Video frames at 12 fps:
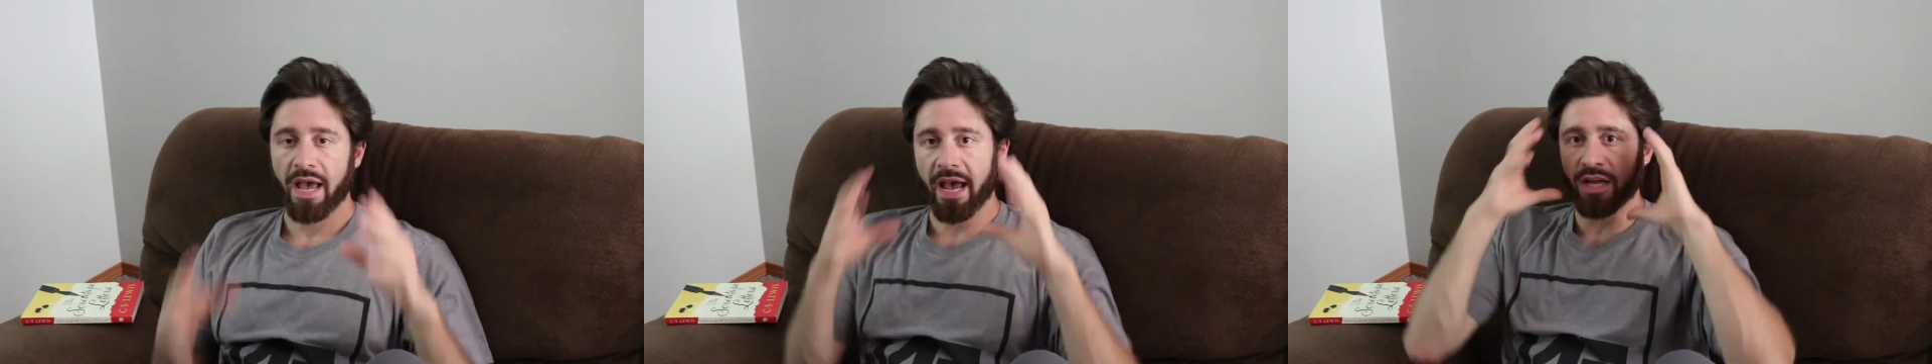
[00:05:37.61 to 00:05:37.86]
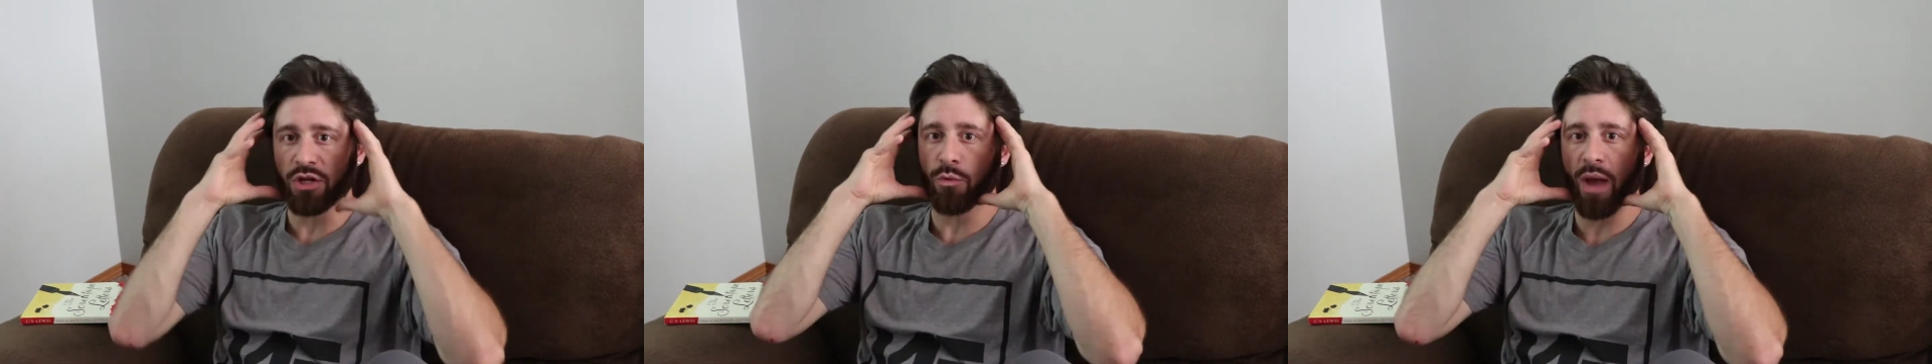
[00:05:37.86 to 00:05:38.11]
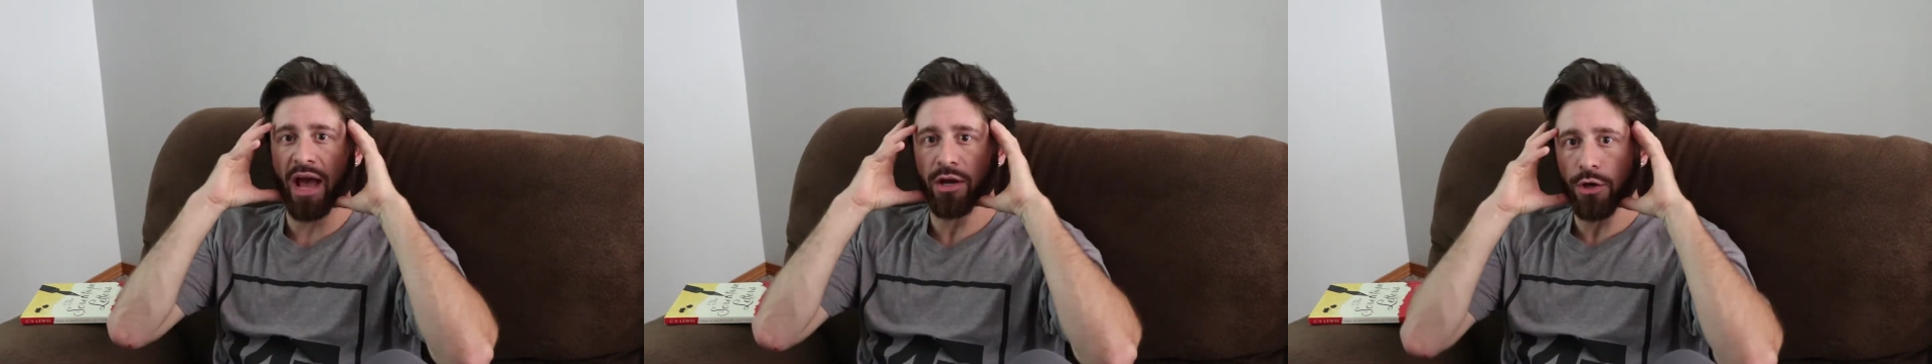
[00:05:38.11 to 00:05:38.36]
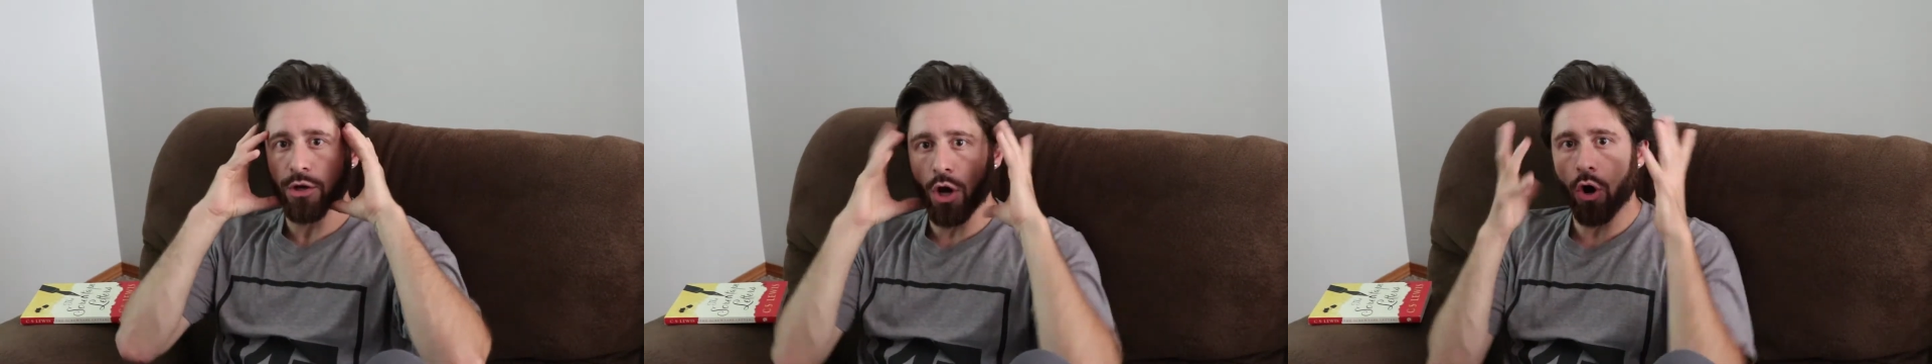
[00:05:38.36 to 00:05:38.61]
and you
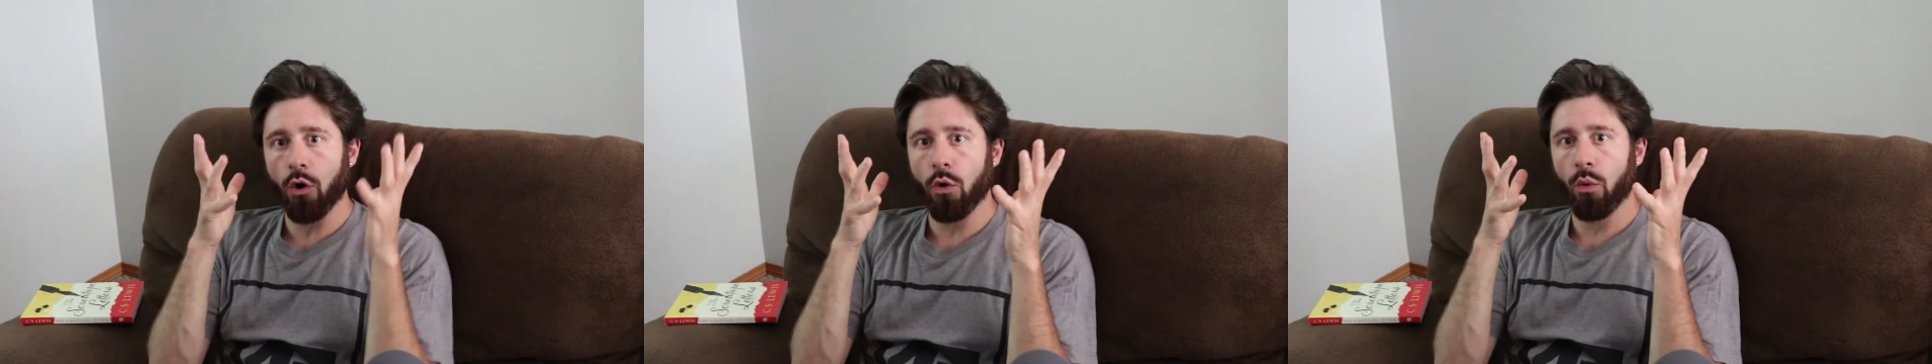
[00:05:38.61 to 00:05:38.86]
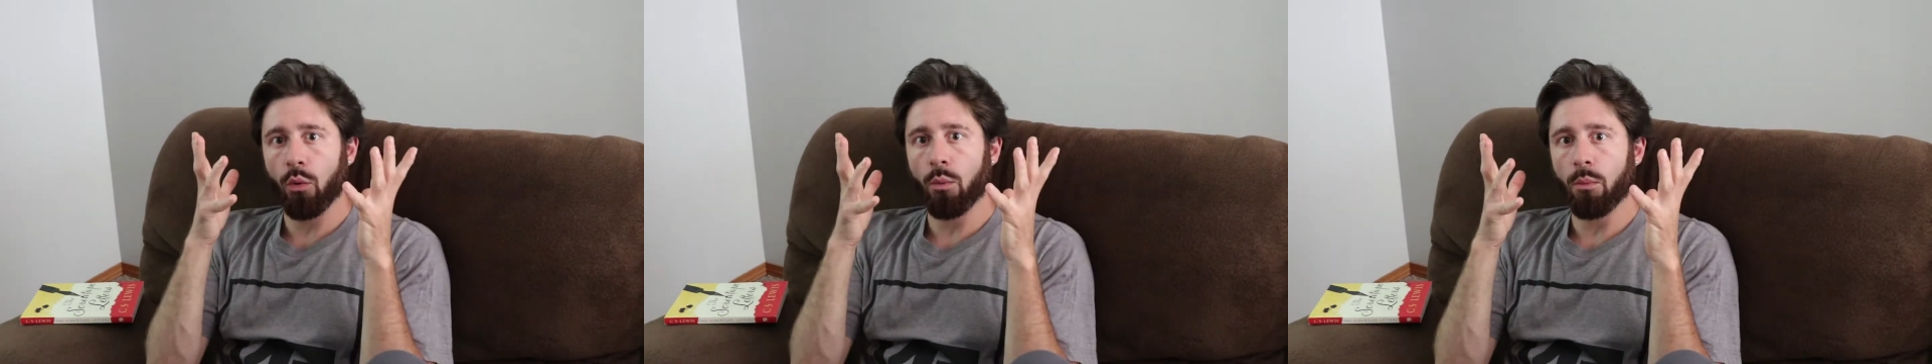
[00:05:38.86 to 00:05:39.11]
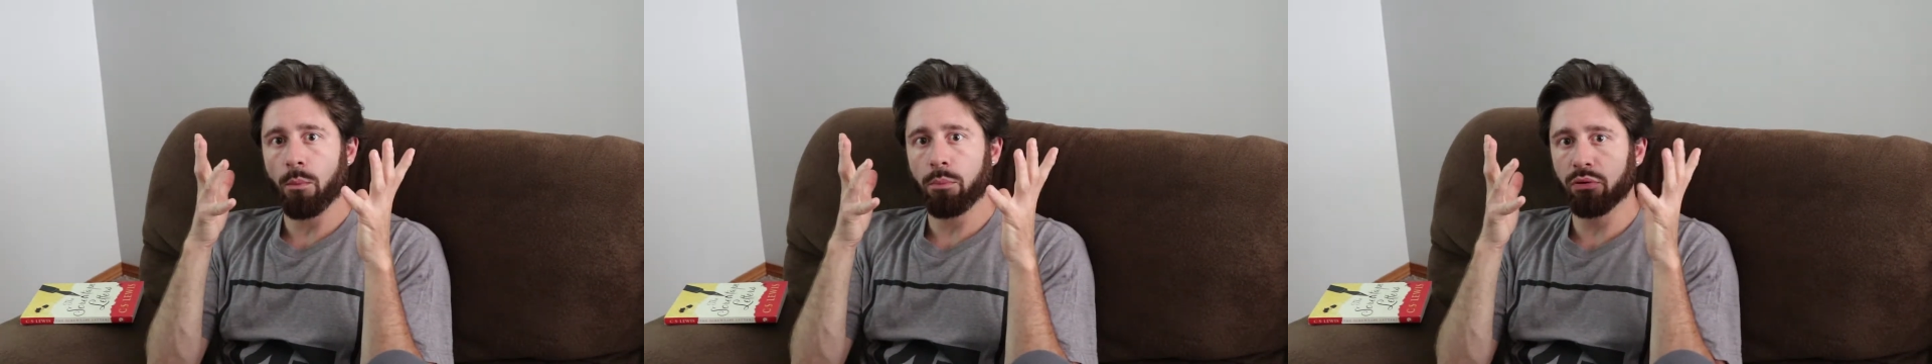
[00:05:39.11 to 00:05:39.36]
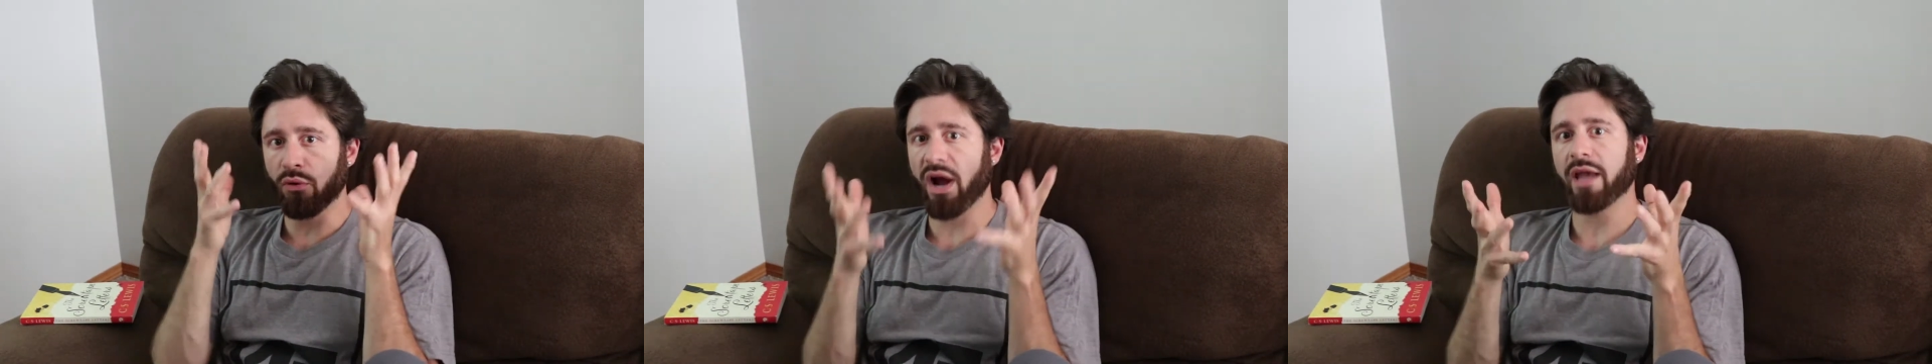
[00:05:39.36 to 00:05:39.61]
had no
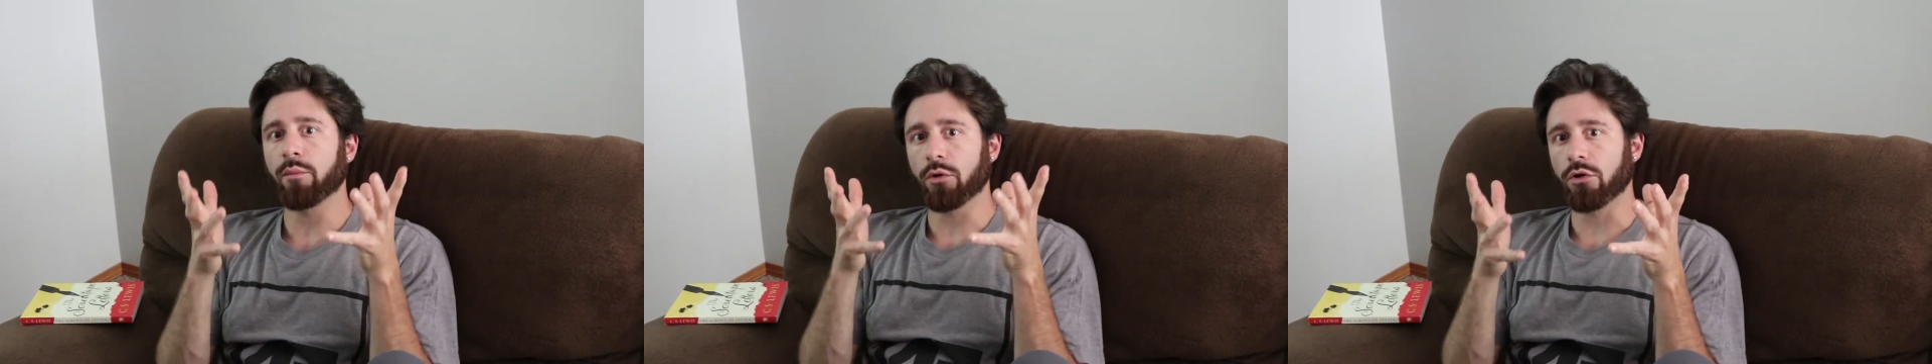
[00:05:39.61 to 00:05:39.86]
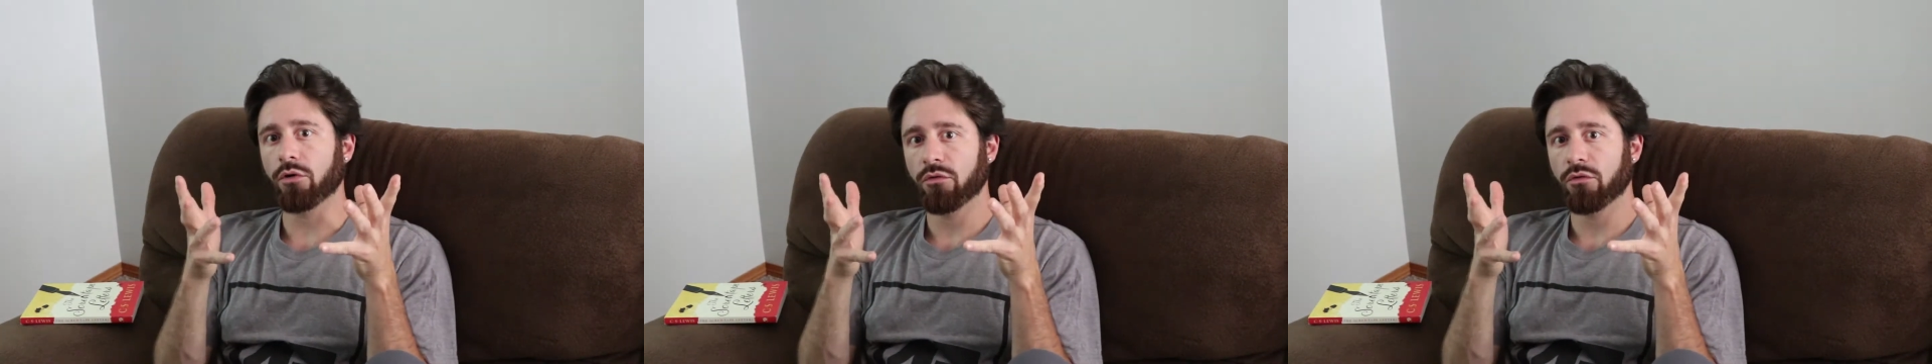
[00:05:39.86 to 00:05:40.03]
primer